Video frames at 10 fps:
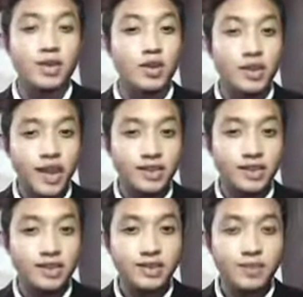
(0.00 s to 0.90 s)
during
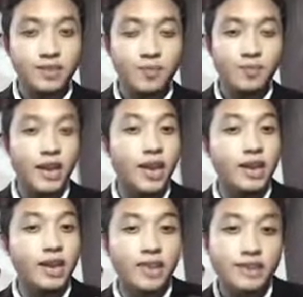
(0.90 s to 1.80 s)
class.
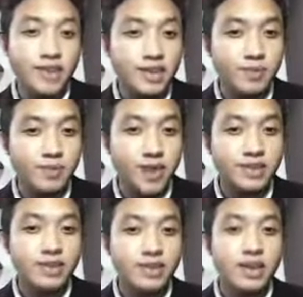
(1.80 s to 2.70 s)
This
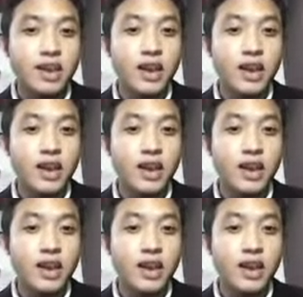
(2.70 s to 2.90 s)
aspect